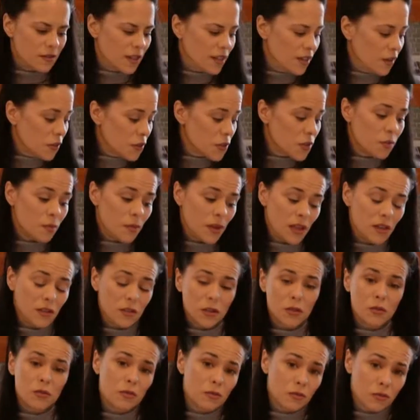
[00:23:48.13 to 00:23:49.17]
They also make
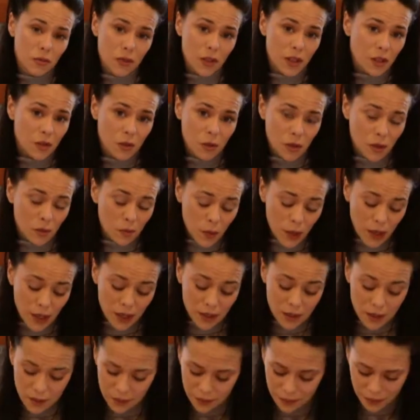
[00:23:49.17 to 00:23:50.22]
gluten-free
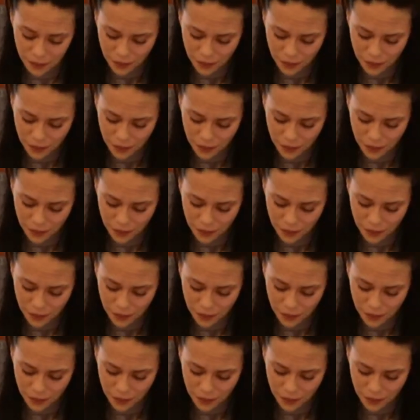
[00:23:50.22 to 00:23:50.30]
cornbread.